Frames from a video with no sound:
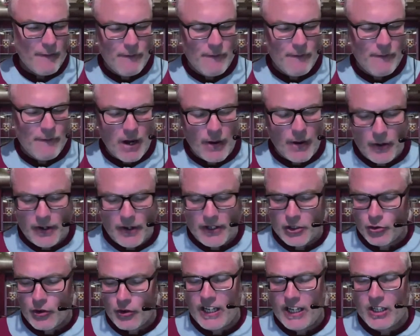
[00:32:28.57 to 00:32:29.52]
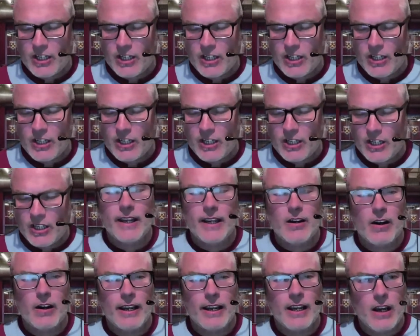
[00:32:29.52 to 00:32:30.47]
Very, very strange one. And
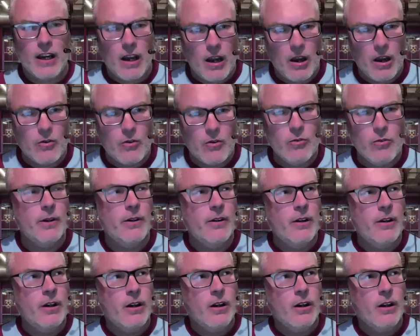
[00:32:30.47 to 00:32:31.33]
I hope